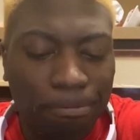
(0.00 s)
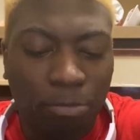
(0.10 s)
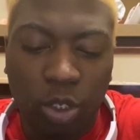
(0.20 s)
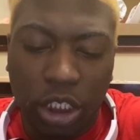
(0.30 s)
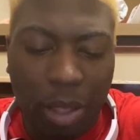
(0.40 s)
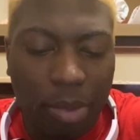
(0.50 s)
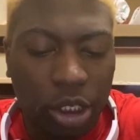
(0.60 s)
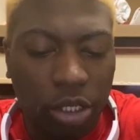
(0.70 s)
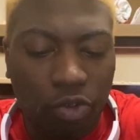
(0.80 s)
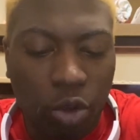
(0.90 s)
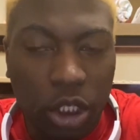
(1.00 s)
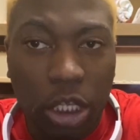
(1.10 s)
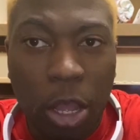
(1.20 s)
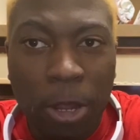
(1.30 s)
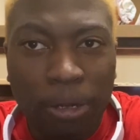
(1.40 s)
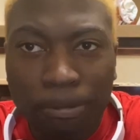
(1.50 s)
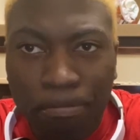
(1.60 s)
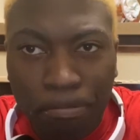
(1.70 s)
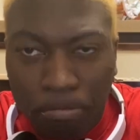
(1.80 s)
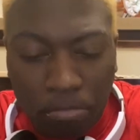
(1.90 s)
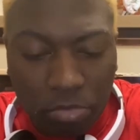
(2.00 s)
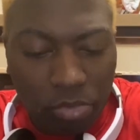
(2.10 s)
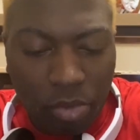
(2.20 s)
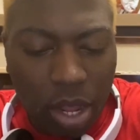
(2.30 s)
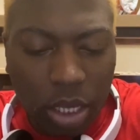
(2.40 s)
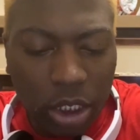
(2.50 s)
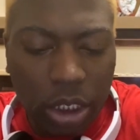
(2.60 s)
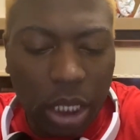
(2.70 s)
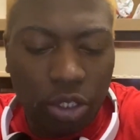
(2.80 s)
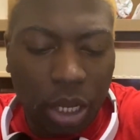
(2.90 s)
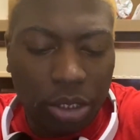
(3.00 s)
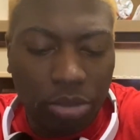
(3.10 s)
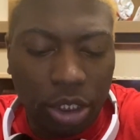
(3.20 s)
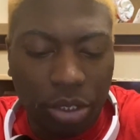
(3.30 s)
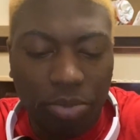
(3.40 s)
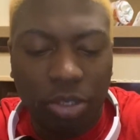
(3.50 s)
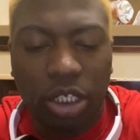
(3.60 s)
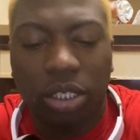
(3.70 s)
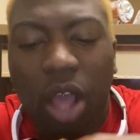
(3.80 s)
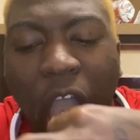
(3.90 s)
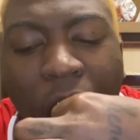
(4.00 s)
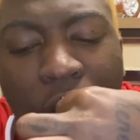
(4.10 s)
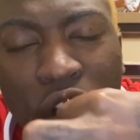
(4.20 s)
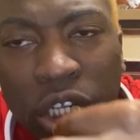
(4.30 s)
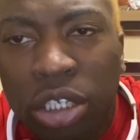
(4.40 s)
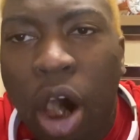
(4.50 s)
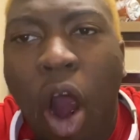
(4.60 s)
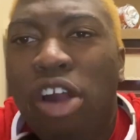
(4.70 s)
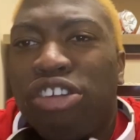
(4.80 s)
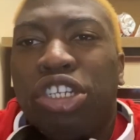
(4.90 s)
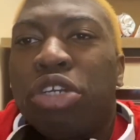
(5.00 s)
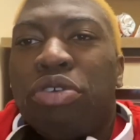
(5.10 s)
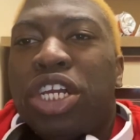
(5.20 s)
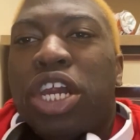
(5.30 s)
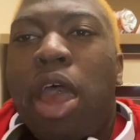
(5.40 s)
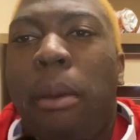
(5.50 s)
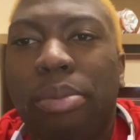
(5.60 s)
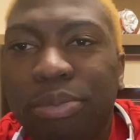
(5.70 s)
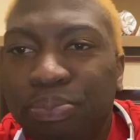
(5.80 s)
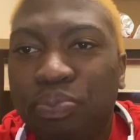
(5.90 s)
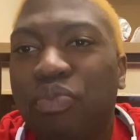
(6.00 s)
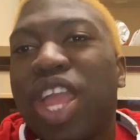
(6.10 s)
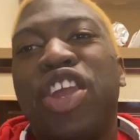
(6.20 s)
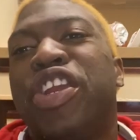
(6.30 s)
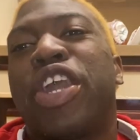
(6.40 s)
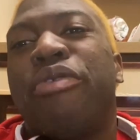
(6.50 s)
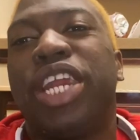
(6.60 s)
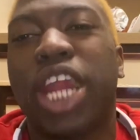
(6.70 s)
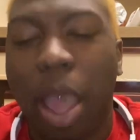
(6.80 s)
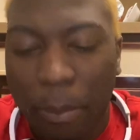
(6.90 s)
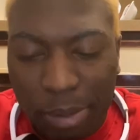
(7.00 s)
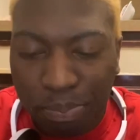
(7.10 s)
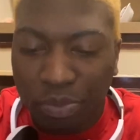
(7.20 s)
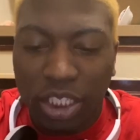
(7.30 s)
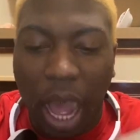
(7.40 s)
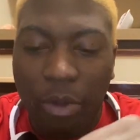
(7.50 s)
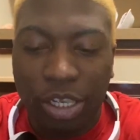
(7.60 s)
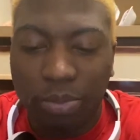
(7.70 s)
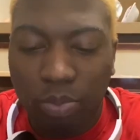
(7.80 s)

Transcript: Which is ambition, of course. Just ain't trying to do shit. Just, you're niggering it up. You're niggering it up. Sorry.